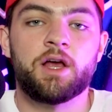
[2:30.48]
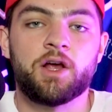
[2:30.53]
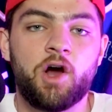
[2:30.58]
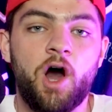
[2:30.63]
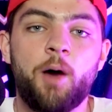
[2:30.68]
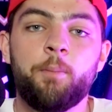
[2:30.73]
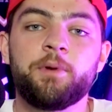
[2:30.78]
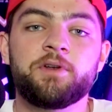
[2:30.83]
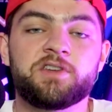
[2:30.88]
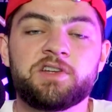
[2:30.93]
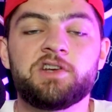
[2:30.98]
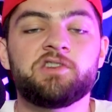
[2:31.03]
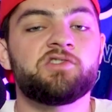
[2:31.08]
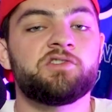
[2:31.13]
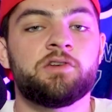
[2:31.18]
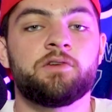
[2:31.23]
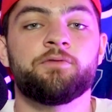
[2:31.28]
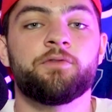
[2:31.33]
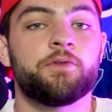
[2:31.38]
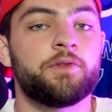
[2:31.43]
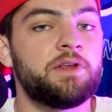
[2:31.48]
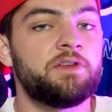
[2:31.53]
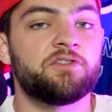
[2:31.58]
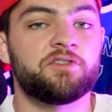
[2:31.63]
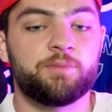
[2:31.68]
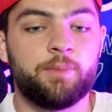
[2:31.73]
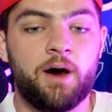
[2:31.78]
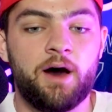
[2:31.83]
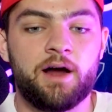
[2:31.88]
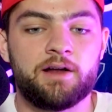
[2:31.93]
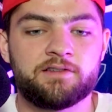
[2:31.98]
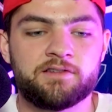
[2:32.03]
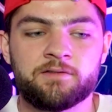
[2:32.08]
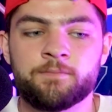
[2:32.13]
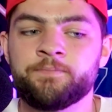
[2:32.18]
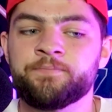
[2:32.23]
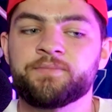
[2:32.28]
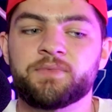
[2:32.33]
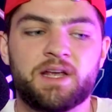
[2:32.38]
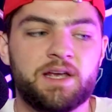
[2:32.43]
competition for these spots
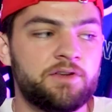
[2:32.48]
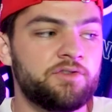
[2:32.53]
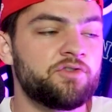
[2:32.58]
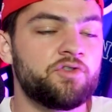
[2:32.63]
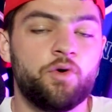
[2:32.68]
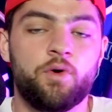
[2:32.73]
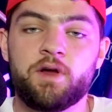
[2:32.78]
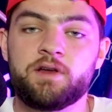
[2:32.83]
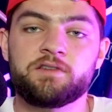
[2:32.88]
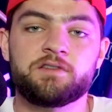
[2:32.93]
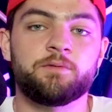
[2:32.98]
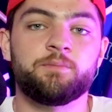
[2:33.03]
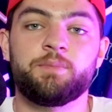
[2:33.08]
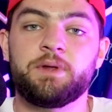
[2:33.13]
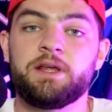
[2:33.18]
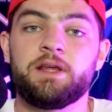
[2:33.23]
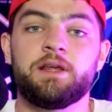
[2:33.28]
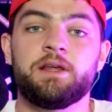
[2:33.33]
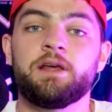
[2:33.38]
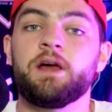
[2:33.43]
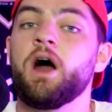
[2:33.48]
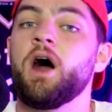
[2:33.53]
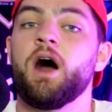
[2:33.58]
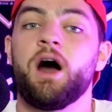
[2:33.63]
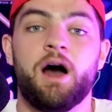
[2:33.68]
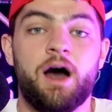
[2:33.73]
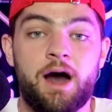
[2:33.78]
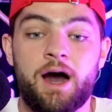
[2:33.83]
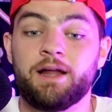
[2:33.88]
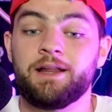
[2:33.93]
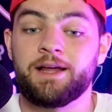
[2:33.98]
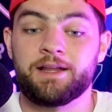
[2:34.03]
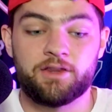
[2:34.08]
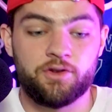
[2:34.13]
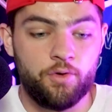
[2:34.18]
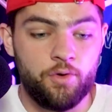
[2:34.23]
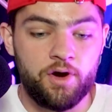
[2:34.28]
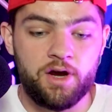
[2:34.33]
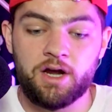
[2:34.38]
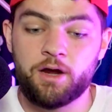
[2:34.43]
is going to be hot. Like,
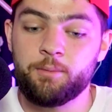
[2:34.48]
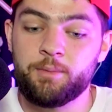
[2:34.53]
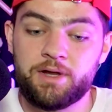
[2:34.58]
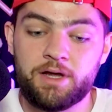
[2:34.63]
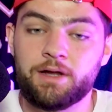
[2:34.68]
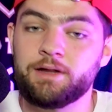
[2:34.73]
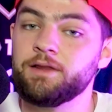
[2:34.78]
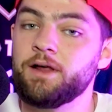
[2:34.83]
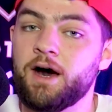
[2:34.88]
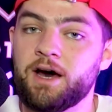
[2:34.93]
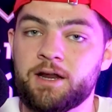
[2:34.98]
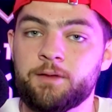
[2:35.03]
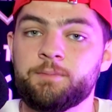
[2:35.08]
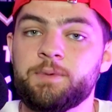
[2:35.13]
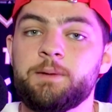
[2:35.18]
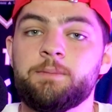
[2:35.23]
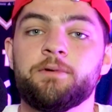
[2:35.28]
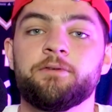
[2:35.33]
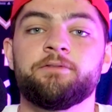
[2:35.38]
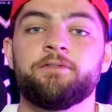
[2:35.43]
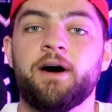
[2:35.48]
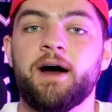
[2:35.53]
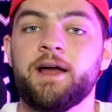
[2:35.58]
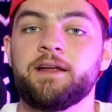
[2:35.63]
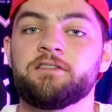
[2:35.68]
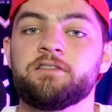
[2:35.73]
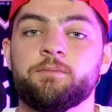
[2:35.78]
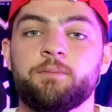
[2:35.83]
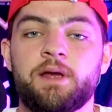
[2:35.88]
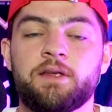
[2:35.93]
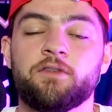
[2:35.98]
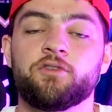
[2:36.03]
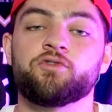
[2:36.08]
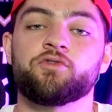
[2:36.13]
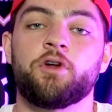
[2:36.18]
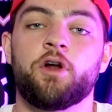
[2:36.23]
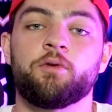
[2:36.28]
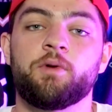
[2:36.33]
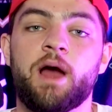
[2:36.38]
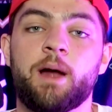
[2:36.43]
there are going to be a lot of people vying to make the
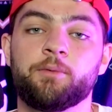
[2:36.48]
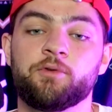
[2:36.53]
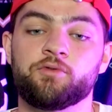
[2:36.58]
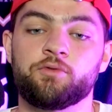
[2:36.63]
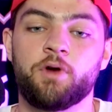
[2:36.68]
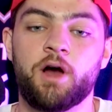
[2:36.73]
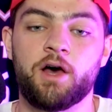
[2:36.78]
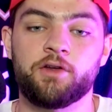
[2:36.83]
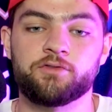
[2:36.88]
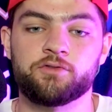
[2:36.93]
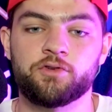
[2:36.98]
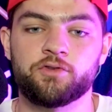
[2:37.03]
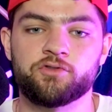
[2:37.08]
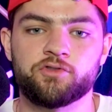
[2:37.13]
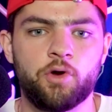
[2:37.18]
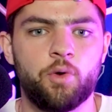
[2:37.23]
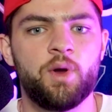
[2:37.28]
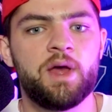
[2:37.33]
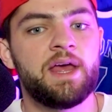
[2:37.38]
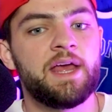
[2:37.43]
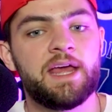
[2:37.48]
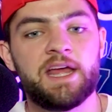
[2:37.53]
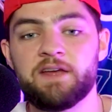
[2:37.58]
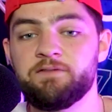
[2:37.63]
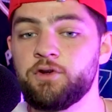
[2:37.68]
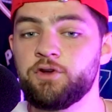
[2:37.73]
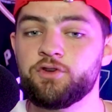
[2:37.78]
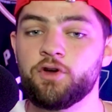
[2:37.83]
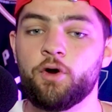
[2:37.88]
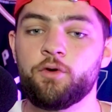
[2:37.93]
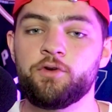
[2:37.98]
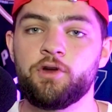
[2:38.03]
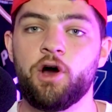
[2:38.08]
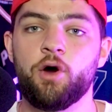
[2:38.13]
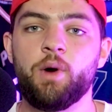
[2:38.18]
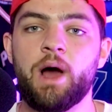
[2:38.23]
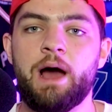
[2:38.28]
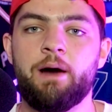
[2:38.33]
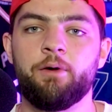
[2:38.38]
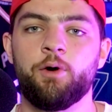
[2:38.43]
Toronto Raptors roster. So if you don't
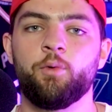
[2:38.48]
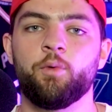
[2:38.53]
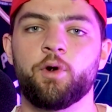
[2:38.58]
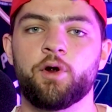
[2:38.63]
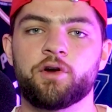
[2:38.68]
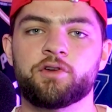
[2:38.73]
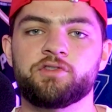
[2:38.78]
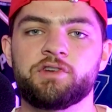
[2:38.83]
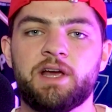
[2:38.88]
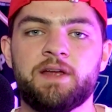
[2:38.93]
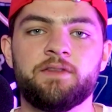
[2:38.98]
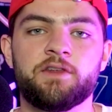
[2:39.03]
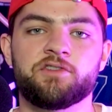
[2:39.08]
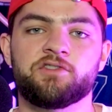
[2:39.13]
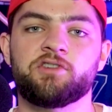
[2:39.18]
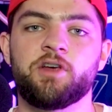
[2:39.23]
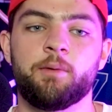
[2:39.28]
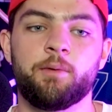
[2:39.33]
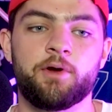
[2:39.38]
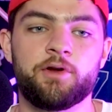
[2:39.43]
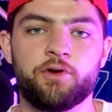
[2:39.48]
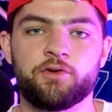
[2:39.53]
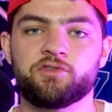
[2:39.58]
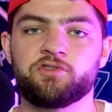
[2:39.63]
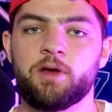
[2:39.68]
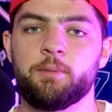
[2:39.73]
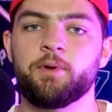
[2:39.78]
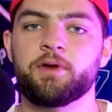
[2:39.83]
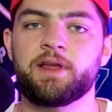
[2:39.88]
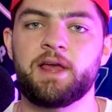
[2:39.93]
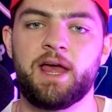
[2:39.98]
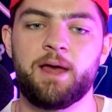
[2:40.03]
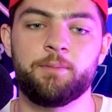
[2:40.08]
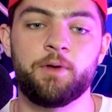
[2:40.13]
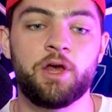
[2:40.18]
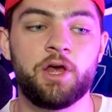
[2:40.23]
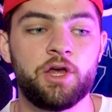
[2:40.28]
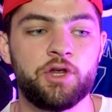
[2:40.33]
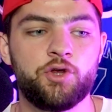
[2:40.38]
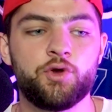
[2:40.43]
know how it works, in the summer, your summer camp,
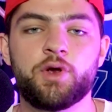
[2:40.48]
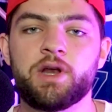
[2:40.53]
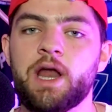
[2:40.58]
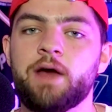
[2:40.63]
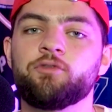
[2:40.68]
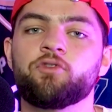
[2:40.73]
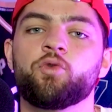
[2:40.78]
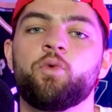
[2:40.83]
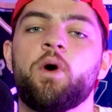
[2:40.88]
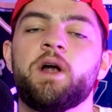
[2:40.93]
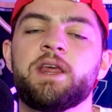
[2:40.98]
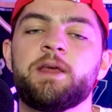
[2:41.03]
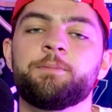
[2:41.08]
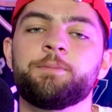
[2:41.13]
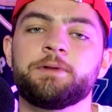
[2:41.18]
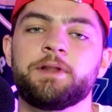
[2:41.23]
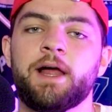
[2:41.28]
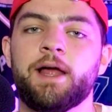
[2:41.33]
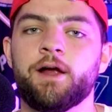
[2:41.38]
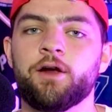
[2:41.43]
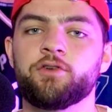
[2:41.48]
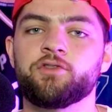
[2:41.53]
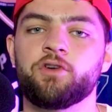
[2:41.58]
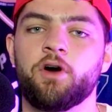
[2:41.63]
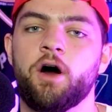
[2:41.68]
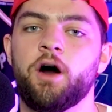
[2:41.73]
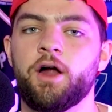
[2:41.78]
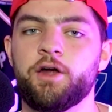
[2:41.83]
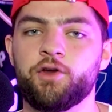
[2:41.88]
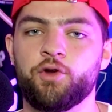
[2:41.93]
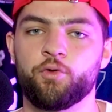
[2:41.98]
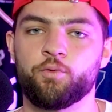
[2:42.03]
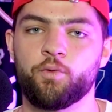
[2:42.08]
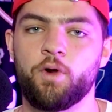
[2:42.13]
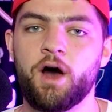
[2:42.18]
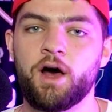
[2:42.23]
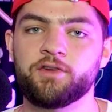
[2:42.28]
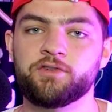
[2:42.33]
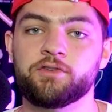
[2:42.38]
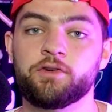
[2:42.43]
you can have 20 players on your
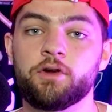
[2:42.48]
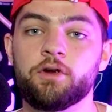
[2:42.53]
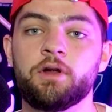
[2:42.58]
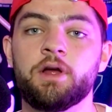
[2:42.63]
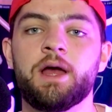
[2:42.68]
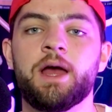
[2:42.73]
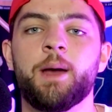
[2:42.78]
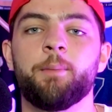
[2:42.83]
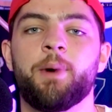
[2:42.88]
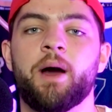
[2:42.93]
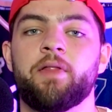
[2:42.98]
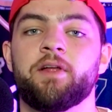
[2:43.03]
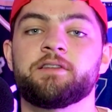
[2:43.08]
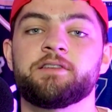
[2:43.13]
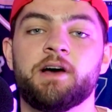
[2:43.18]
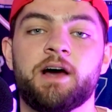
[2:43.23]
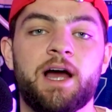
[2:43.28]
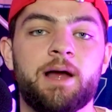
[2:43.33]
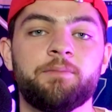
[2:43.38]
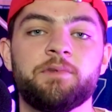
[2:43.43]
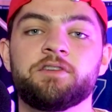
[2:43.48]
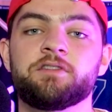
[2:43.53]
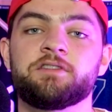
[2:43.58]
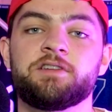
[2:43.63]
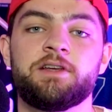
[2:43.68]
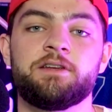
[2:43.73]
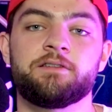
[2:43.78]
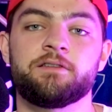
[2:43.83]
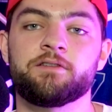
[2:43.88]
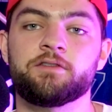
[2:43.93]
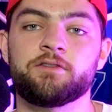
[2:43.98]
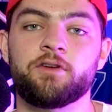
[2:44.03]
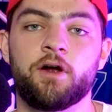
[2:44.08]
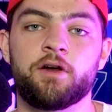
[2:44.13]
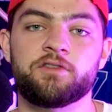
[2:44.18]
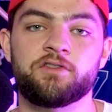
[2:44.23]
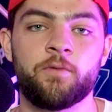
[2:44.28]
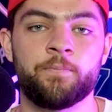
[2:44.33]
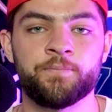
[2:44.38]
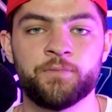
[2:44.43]
roster. By the time the season
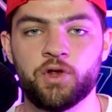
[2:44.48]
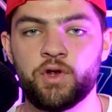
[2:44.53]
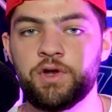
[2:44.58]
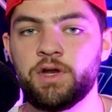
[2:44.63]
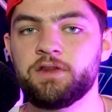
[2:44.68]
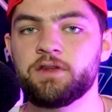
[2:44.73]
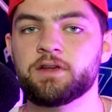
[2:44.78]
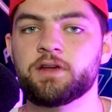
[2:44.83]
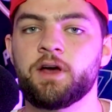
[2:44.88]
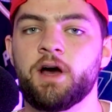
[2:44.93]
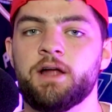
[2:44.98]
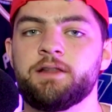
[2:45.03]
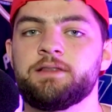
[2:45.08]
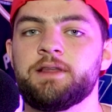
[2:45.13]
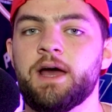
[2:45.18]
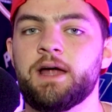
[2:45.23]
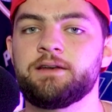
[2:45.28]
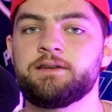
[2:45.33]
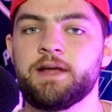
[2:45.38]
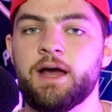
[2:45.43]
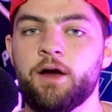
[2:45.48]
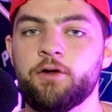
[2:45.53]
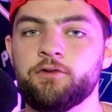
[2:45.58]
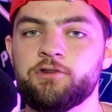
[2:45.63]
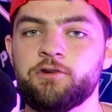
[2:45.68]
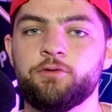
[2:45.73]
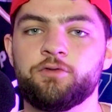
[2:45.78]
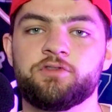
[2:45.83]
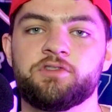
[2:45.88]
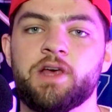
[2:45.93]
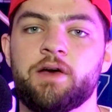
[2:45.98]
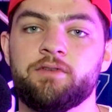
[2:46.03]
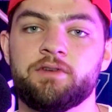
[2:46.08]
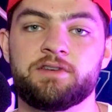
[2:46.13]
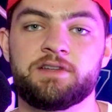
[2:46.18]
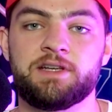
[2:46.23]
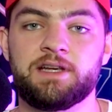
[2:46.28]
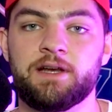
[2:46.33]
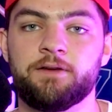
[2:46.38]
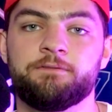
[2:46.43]
starts, you need to cut that down to
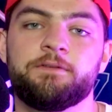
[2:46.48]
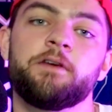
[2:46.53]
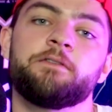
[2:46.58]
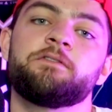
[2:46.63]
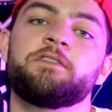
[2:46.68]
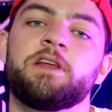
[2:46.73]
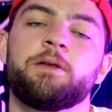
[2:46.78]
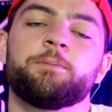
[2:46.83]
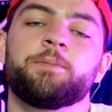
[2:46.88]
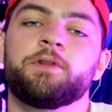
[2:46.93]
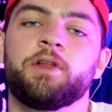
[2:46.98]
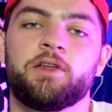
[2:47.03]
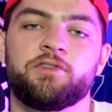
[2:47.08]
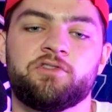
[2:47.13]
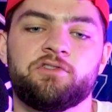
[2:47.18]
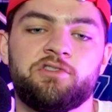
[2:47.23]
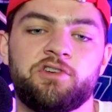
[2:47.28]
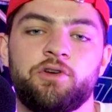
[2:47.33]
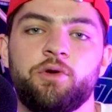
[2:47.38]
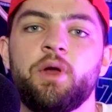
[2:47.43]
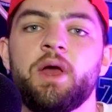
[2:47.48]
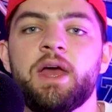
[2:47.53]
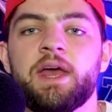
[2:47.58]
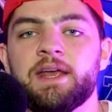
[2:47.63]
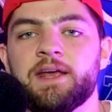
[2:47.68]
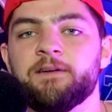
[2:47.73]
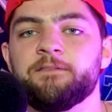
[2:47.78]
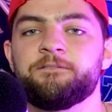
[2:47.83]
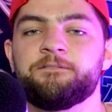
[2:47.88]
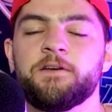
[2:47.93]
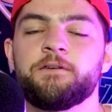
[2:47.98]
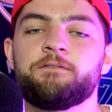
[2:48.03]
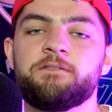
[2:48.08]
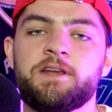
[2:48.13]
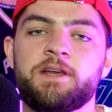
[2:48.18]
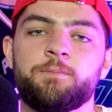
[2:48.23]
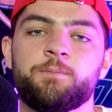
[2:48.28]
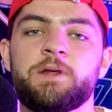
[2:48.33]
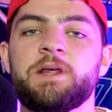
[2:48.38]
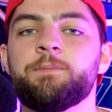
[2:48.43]
17, 15 plus 2. You have
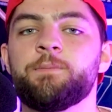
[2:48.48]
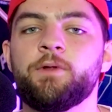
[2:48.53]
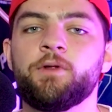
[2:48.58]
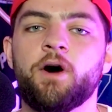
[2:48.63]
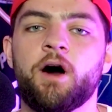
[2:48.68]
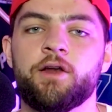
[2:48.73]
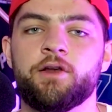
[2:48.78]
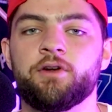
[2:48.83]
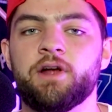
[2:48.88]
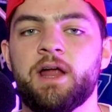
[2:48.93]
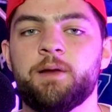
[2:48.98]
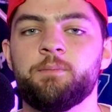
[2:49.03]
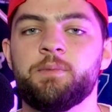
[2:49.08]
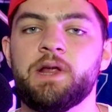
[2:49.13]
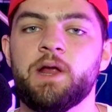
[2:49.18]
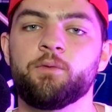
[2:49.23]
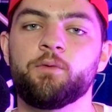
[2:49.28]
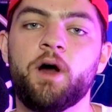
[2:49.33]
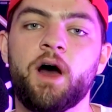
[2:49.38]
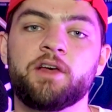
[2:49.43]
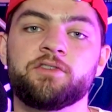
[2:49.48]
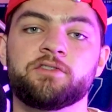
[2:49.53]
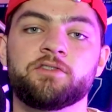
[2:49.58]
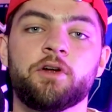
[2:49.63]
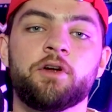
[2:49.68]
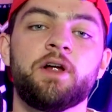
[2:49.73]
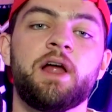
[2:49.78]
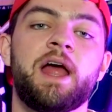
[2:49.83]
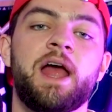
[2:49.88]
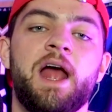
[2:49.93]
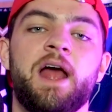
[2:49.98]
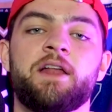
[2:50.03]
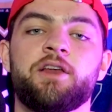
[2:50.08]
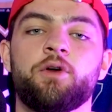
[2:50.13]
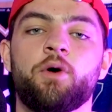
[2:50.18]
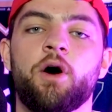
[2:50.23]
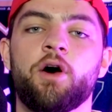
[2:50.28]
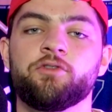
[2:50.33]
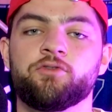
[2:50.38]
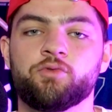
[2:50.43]
15 people on your NBA roster, and
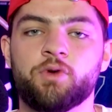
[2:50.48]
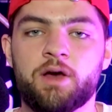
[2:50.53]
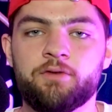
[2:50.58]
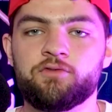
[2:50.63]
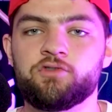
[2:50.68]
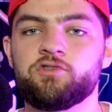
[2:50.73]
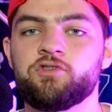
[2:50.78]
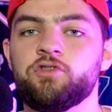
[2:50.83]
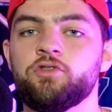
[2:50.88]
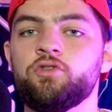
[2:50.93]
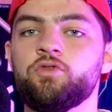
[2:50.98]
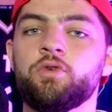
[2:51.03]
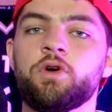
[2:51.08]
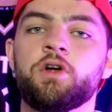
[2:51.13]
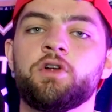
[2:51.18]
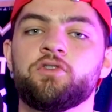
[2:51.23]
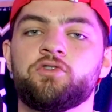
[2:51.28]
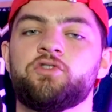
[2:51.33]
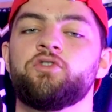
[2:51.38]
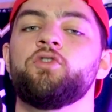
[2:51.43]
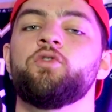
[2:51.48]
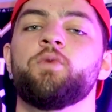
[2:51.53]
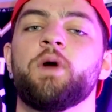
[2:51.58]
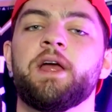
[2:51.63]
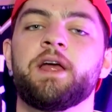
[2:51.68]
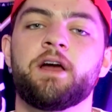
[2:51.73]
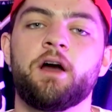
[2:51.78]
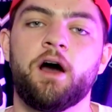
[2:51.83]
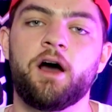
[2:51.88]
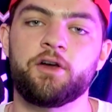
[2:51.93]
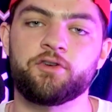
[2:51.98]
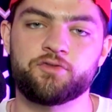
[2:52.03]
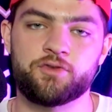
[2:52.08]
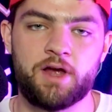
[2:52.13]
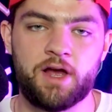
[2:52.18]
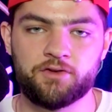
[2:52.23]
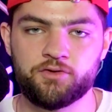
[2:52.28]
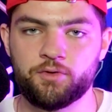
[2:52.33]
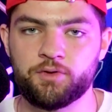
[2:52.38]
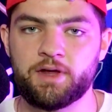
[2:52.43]
you also have two-way
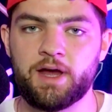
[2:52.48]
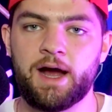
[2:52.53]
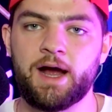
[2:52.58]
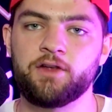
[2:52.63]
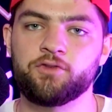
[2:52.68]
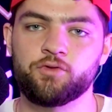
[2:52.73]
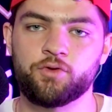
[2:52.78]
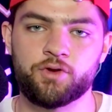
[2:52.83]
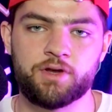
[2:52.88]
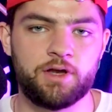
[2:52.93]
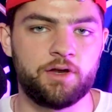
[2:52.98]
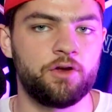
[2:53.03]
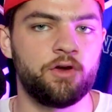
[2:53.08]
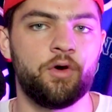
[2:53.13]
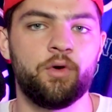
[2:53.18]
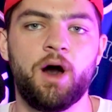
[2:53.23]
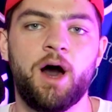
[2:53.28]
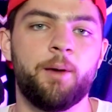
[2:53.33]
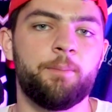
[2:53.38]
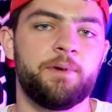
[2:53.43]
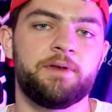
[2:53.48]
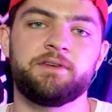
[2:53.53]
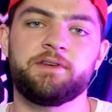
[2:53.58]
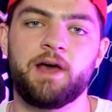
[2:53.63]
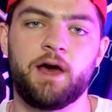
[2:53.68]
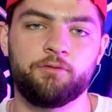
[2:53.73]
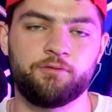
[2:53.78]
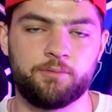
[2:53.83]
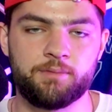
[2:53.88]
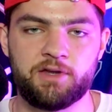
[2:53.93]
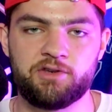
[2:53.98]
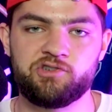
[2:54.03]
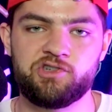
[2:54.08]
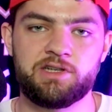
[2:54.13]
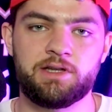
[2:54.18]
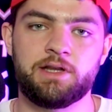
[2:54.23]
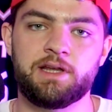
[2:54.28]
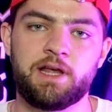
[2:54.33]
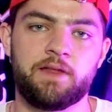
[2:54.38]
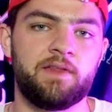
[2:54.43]
contracts, so guys who can go up and down from the
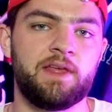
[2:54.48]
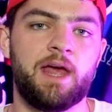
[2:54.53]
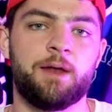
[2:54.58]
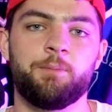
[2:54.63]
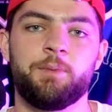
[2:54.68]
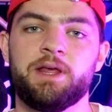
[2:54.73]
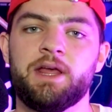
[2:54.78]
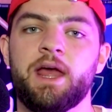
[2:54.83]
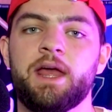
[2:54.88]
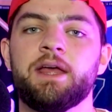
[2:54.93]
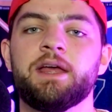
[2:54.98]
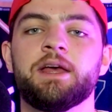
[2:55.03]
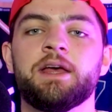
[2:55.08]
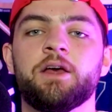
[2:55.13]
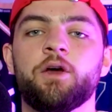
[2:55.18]
G League and the NBA,